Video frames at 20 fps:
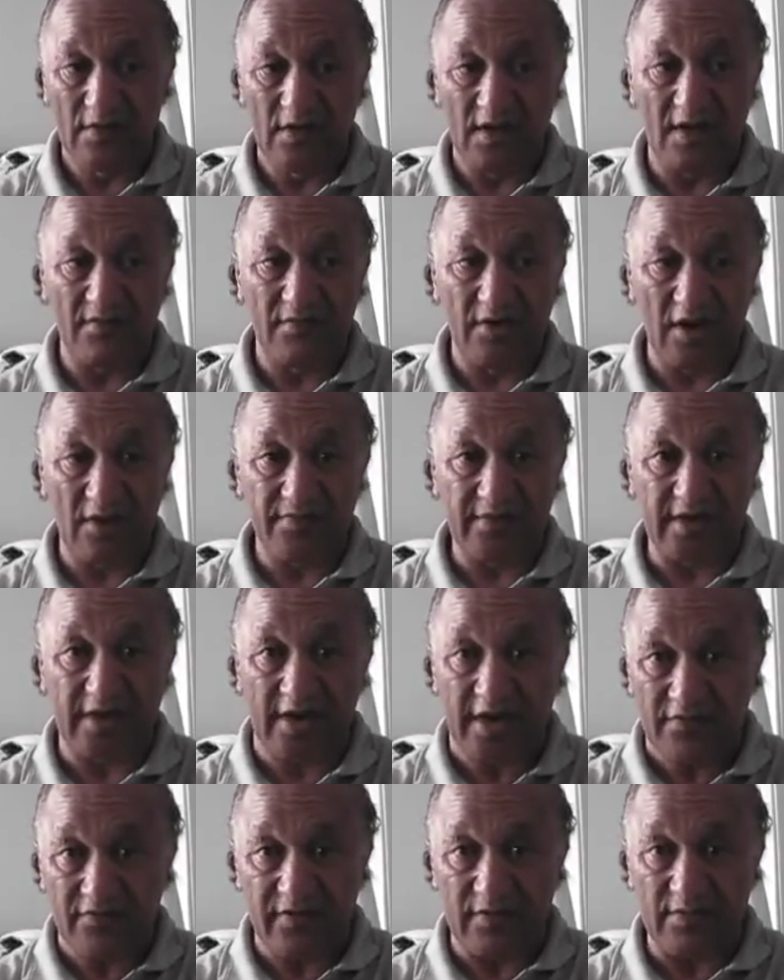I'm helping
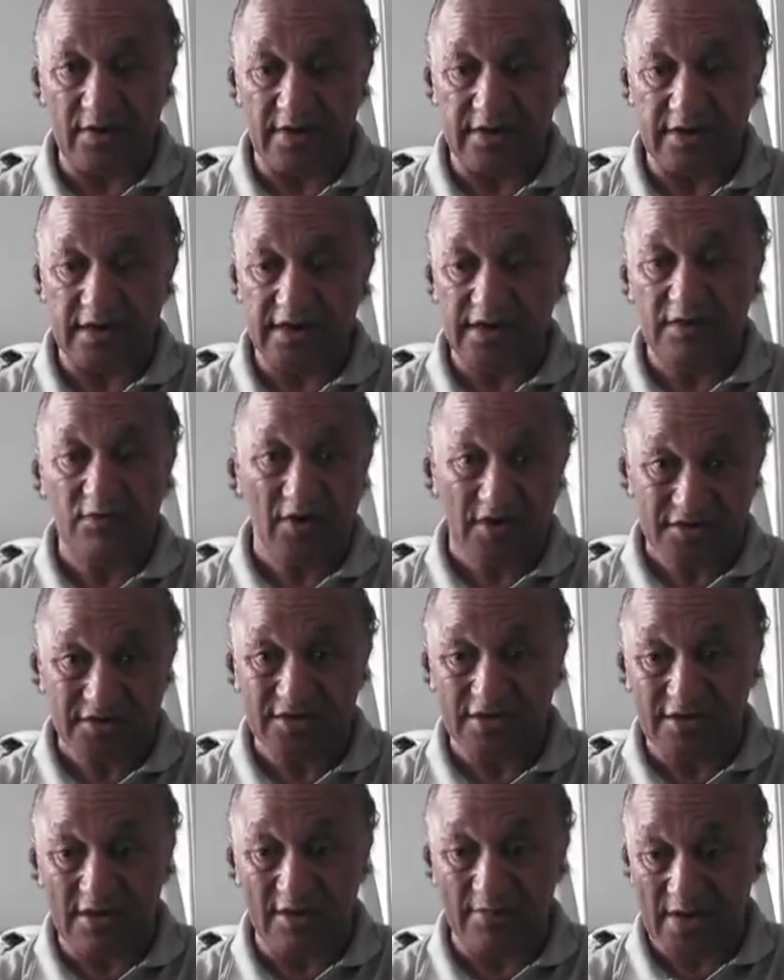everybody, and he wants
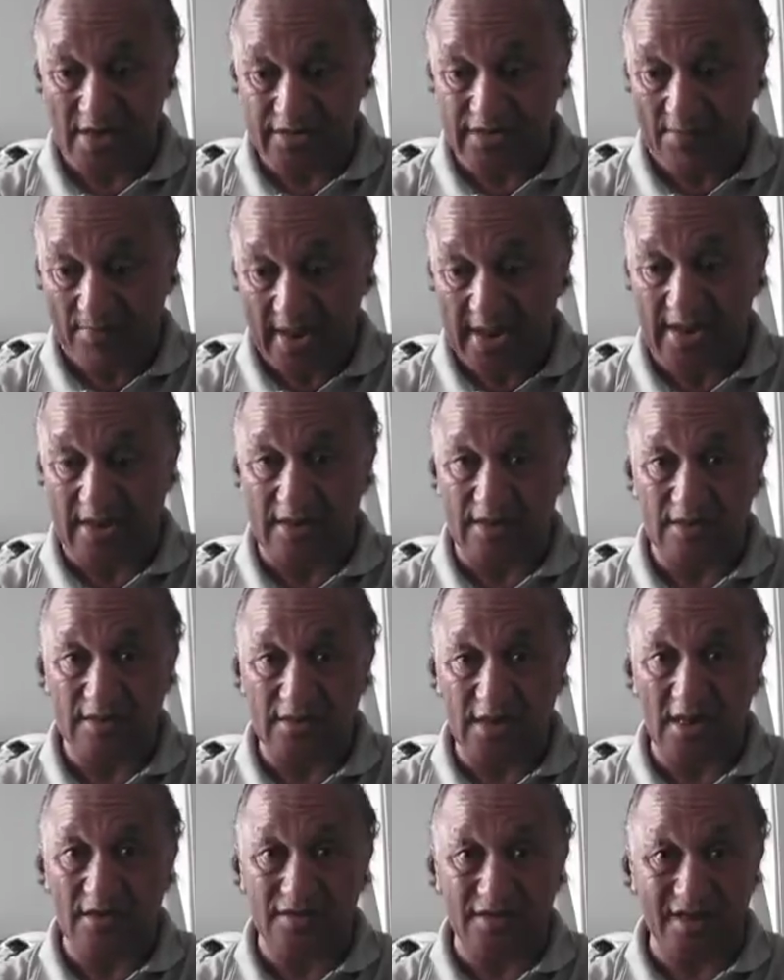to know about the bank.
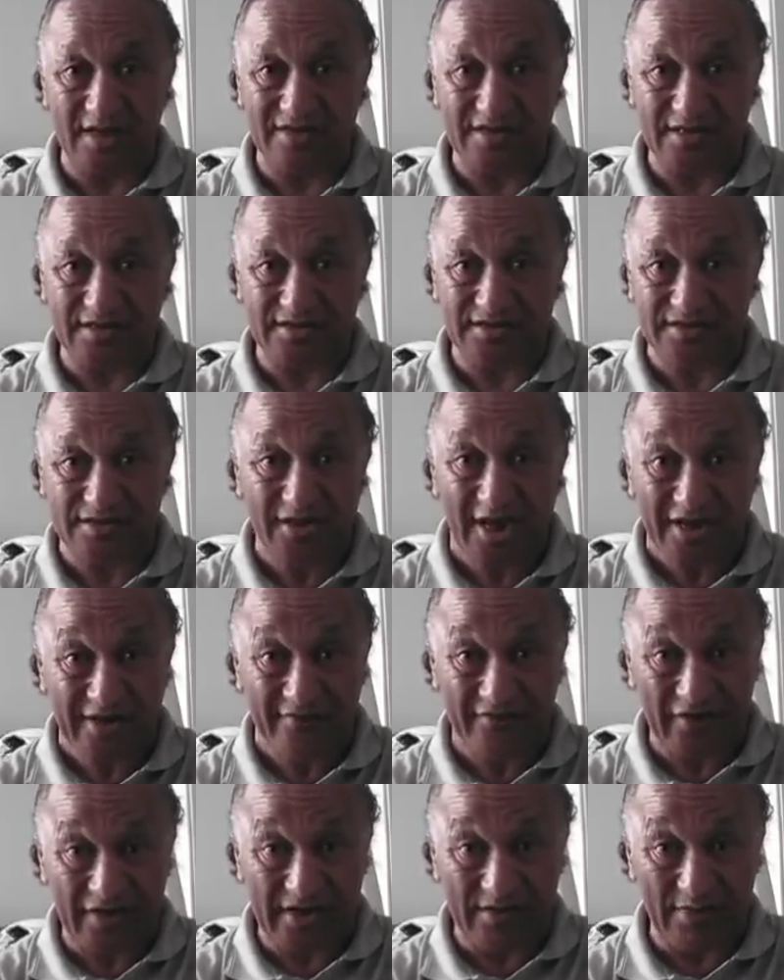Now that's none
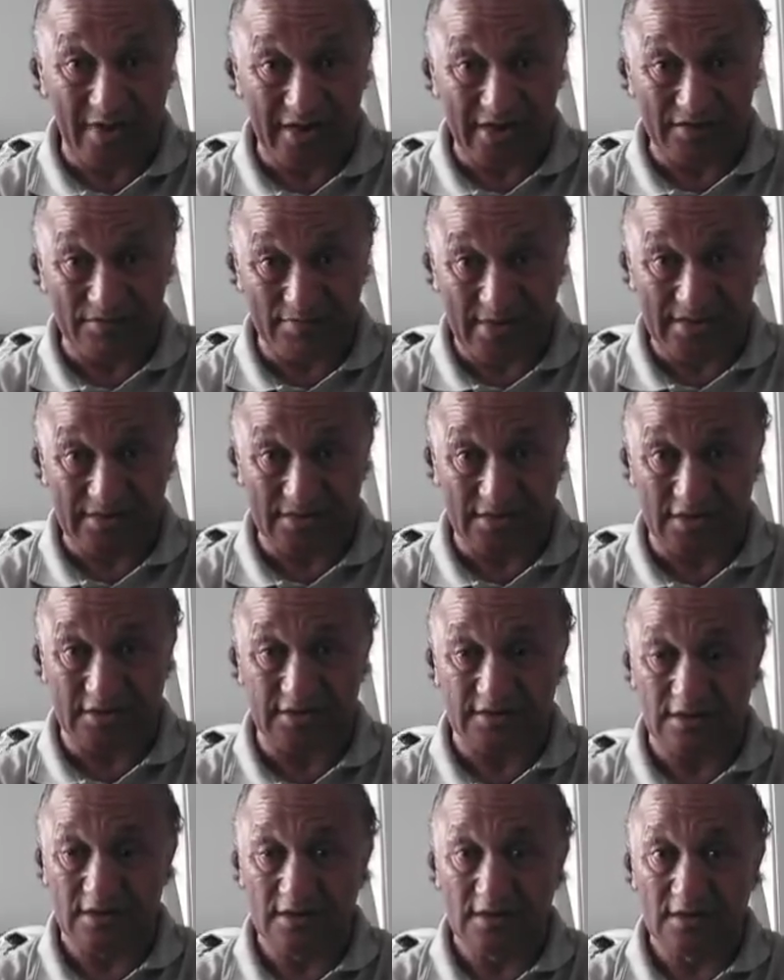of anybody's business.
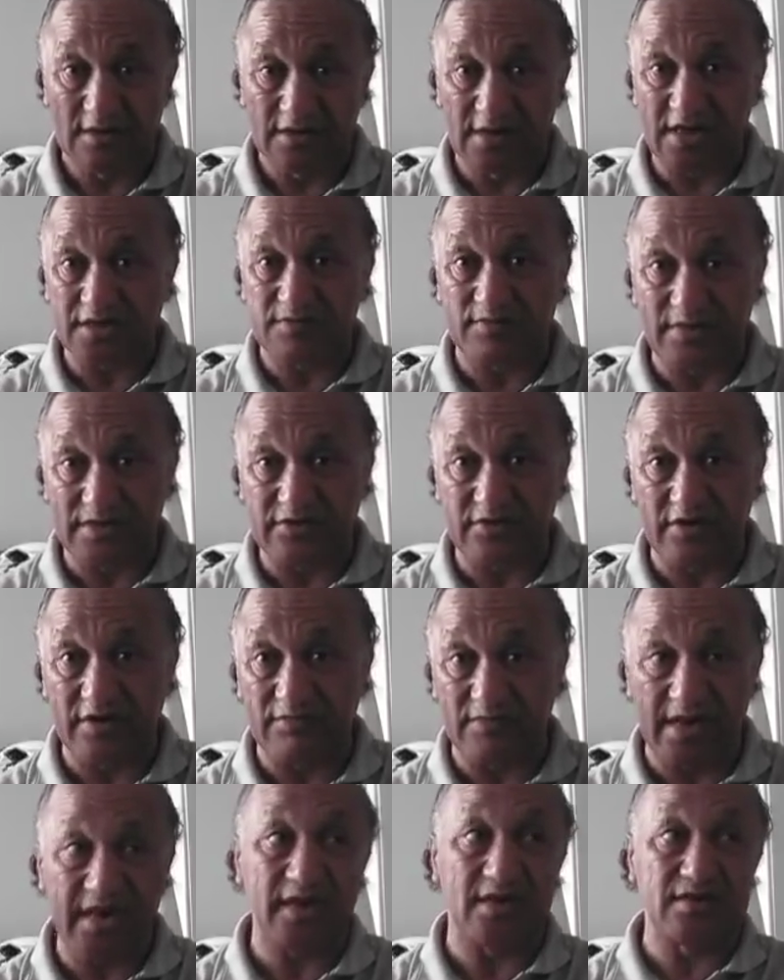That's between
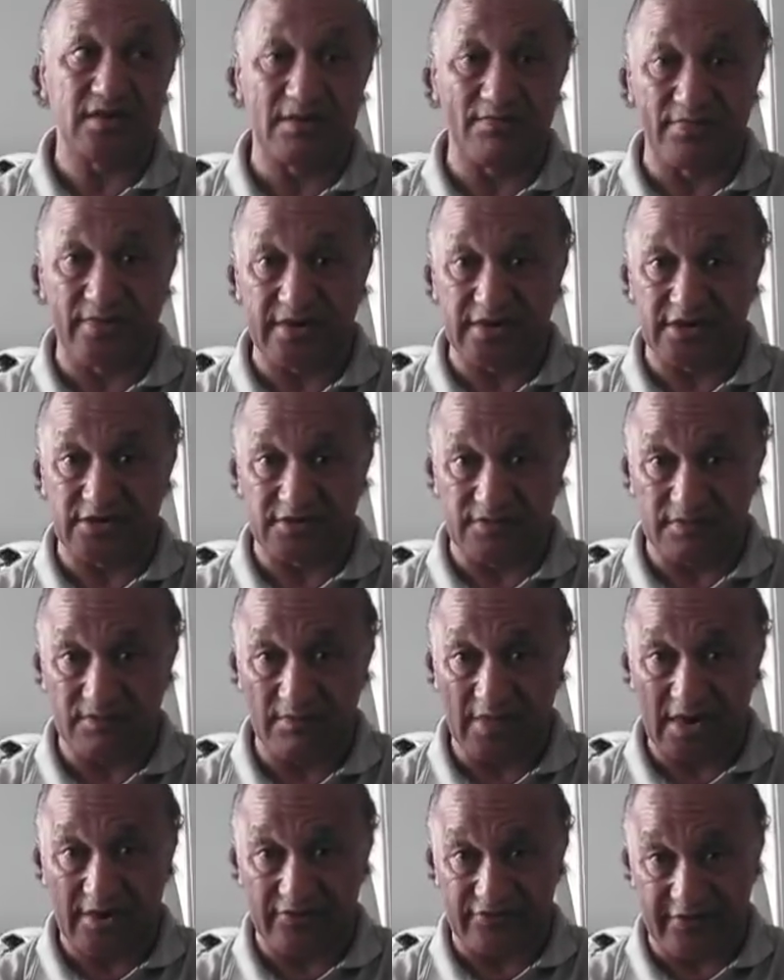me and the British
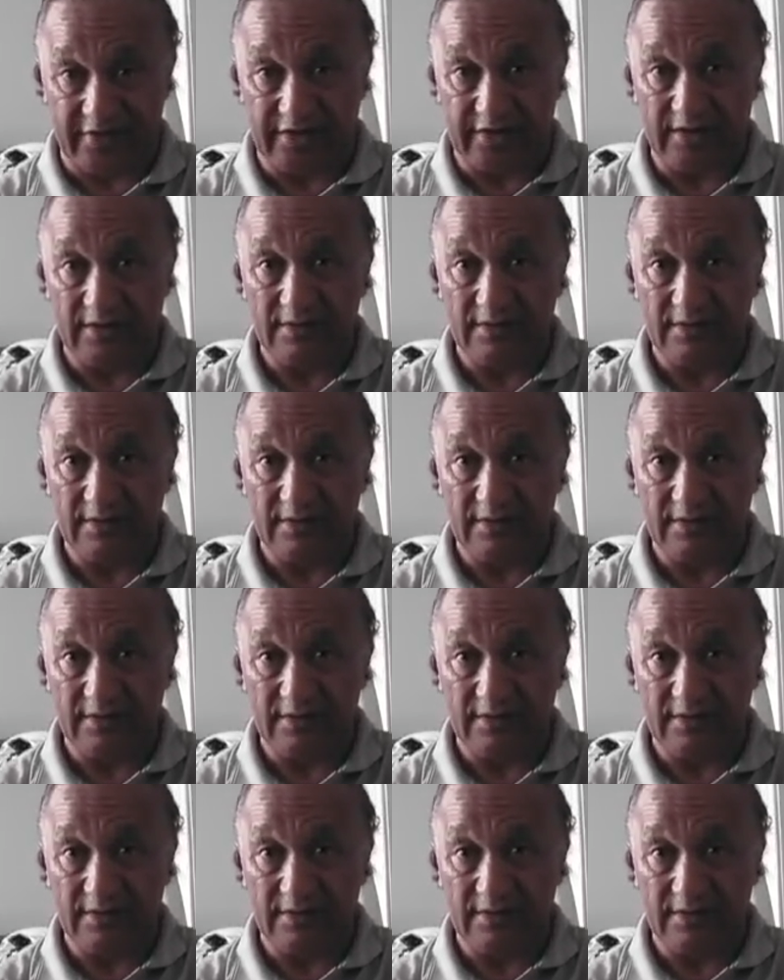military.